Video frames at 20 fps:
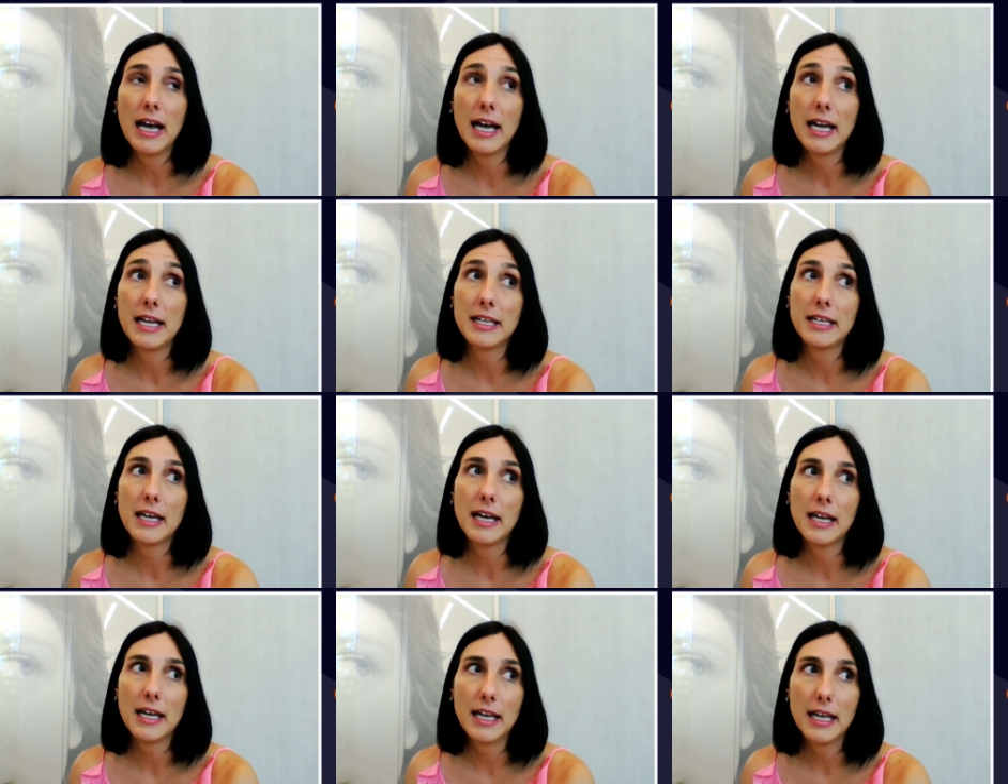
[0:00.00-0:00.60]

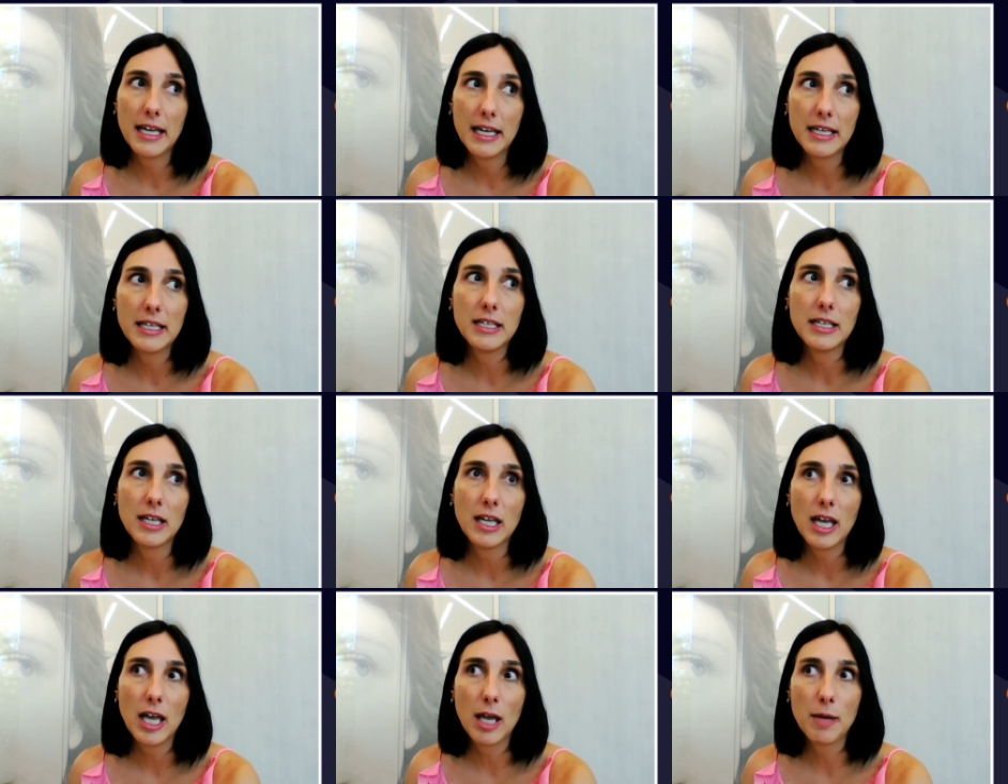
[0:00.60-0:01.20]

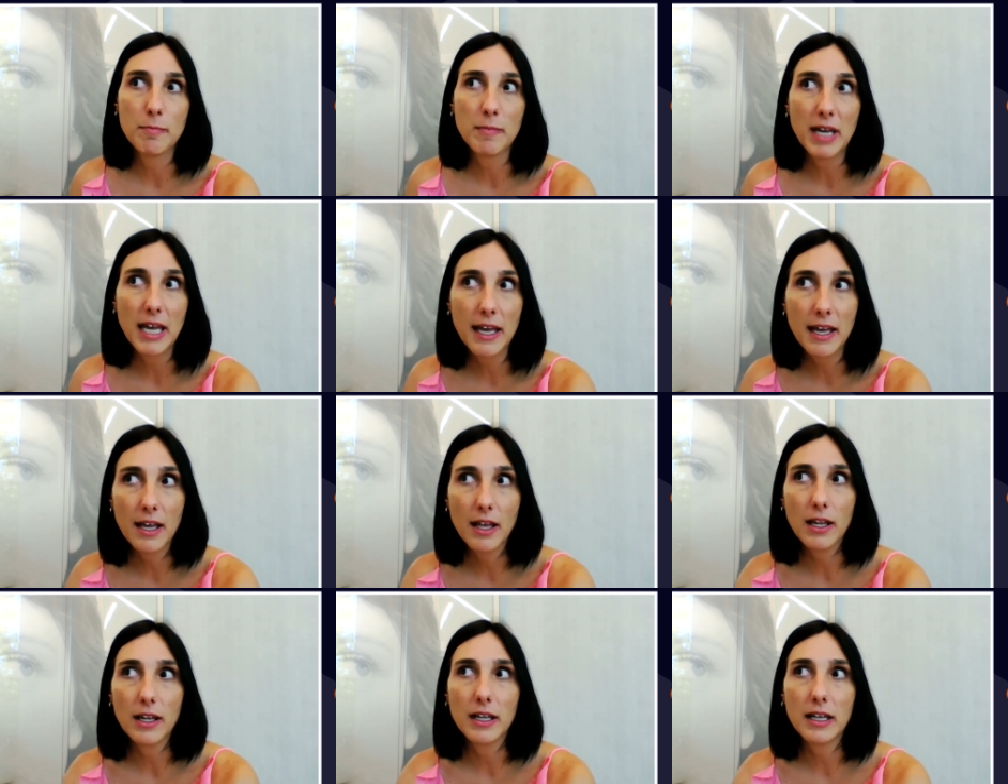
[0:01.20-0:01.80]

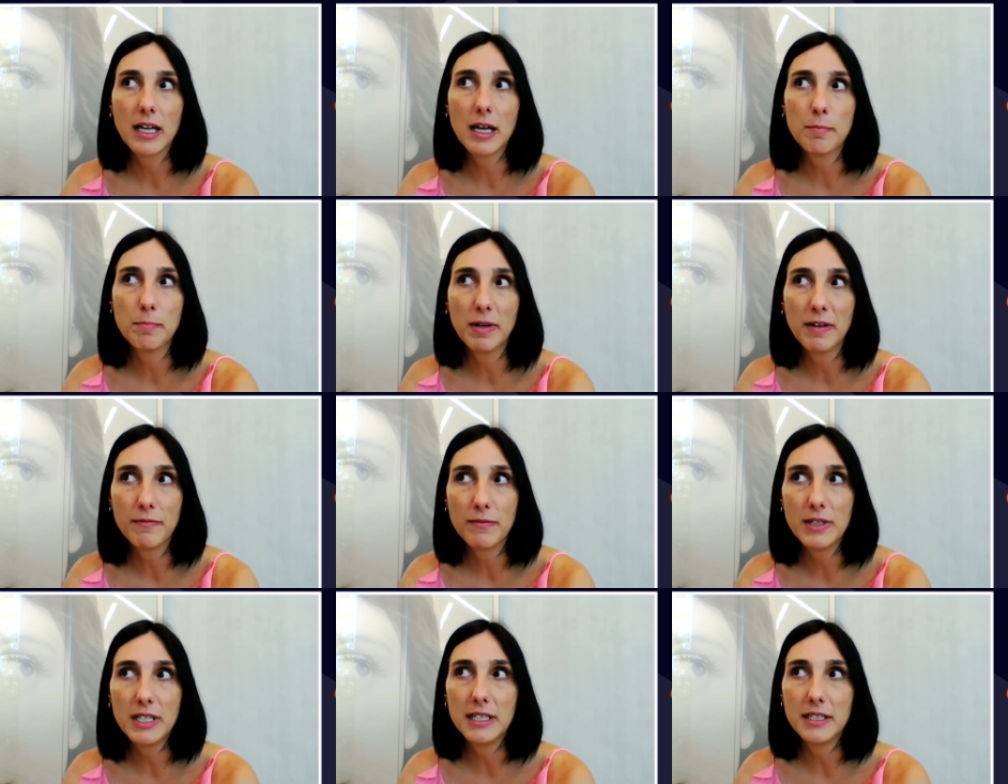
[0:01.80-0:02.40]
IAML
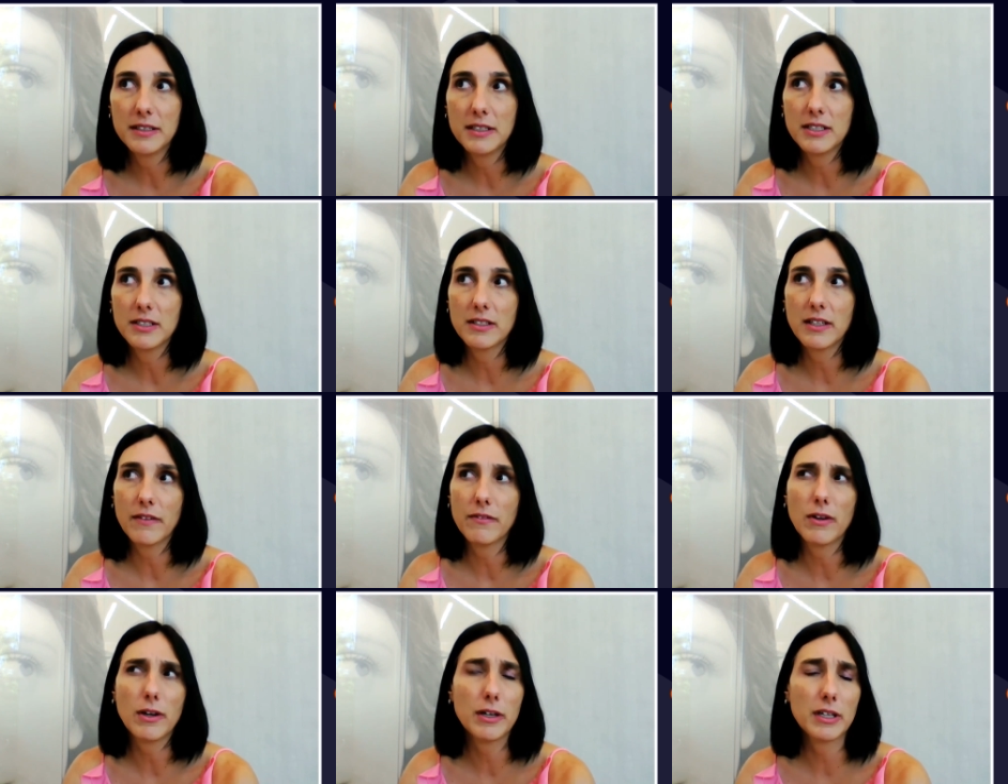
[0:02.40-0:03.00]
capabilities
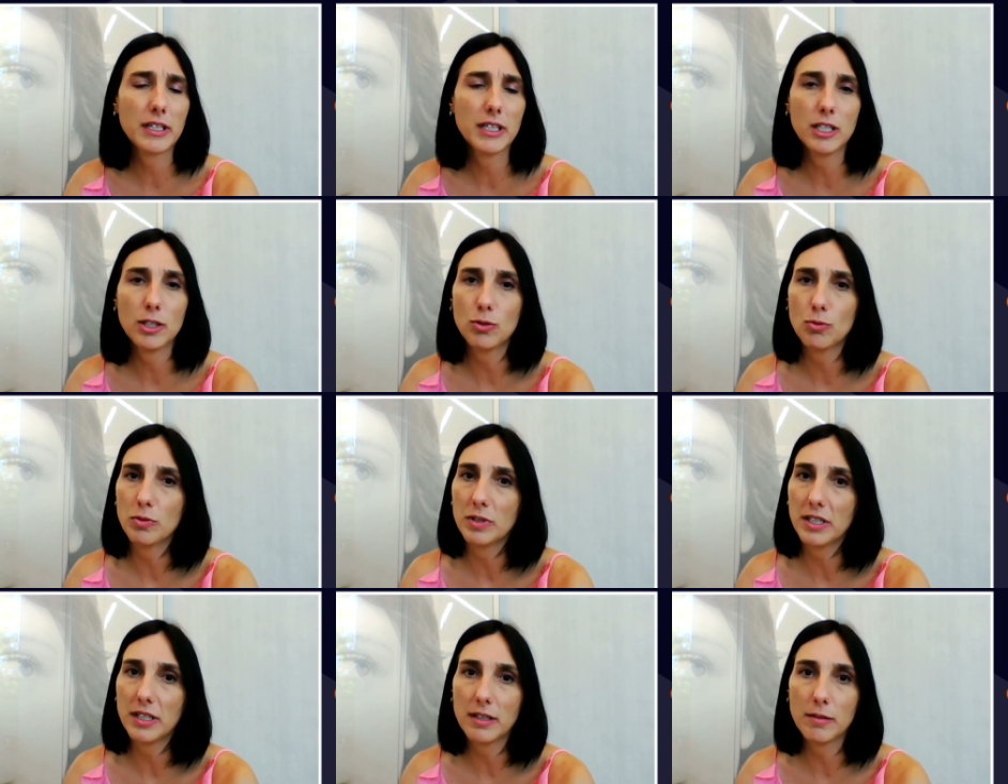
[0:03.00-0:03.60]
that are key
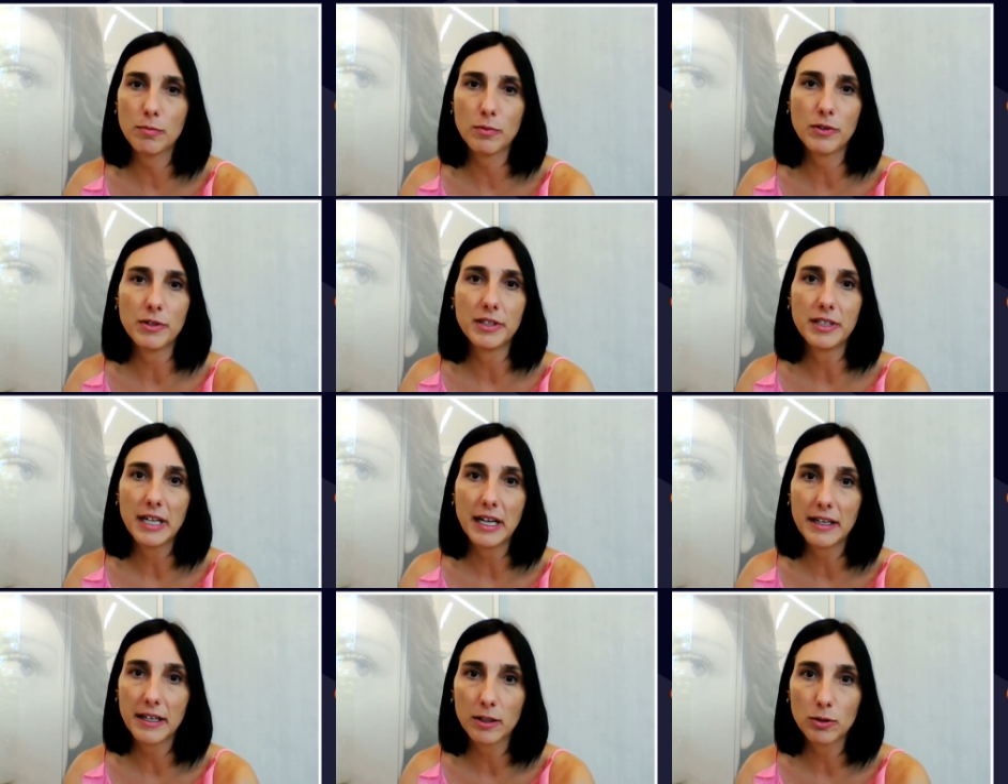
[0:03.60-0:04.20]
to
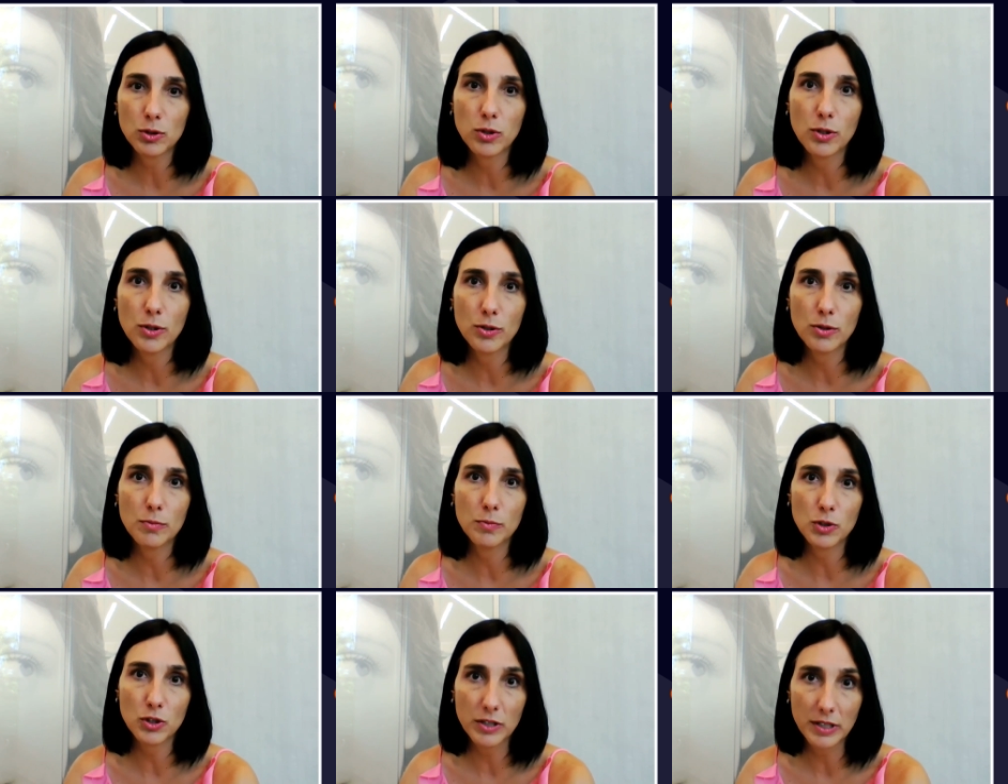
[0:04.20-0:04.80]
enable an
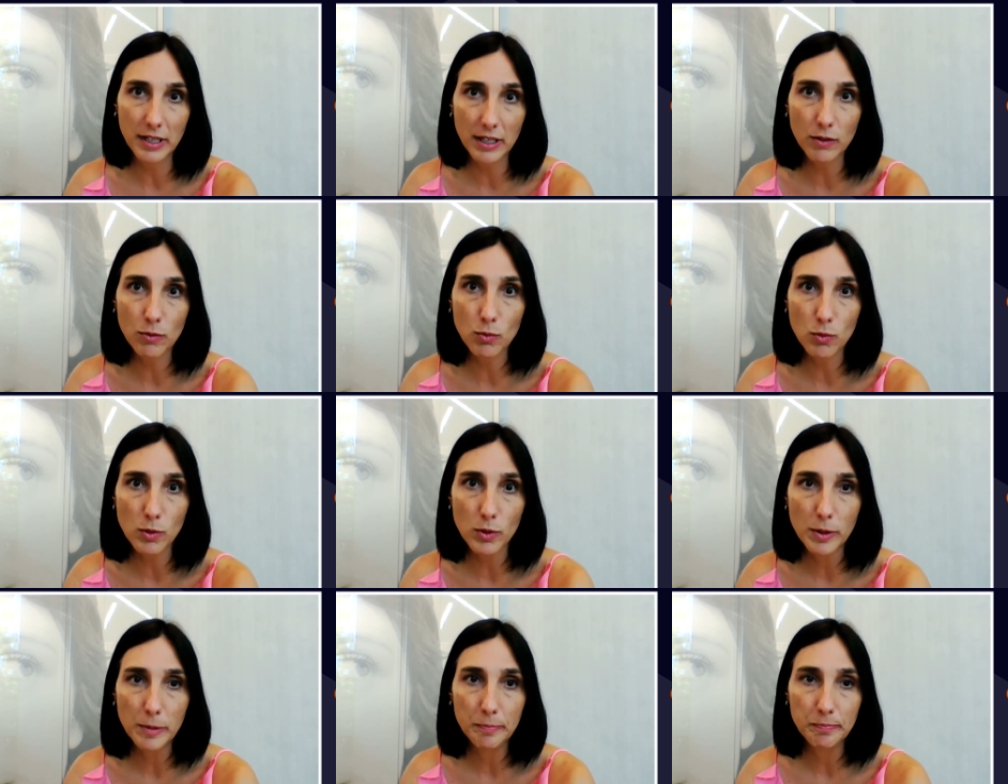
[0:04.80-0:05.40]
autonomous
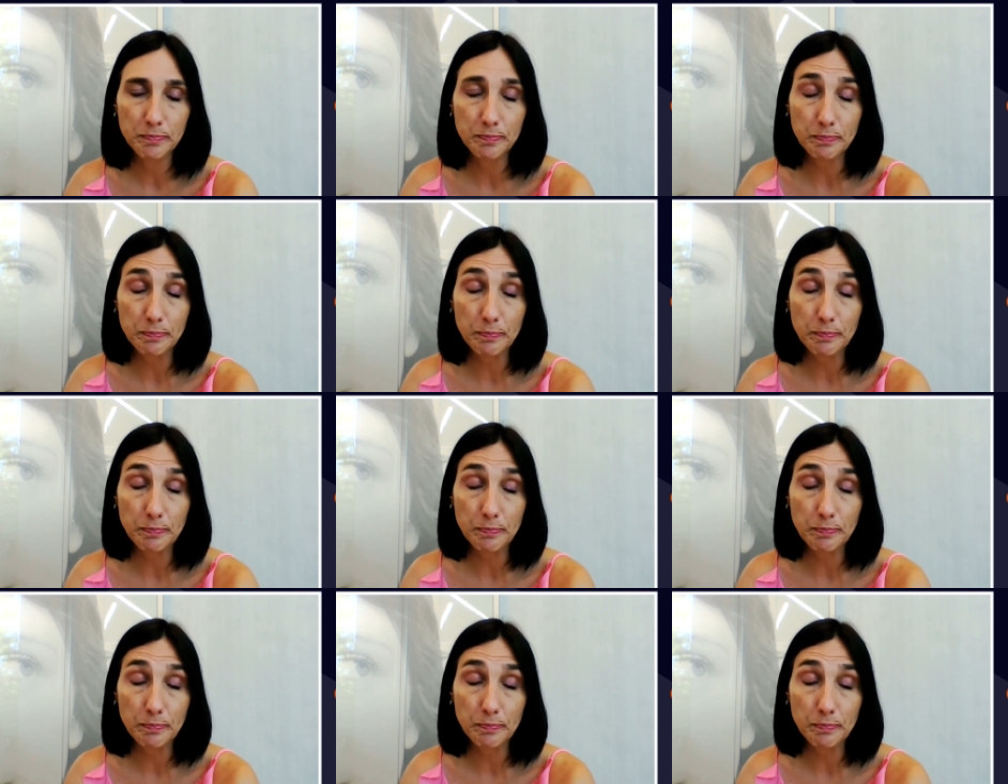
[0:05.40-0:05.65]
network.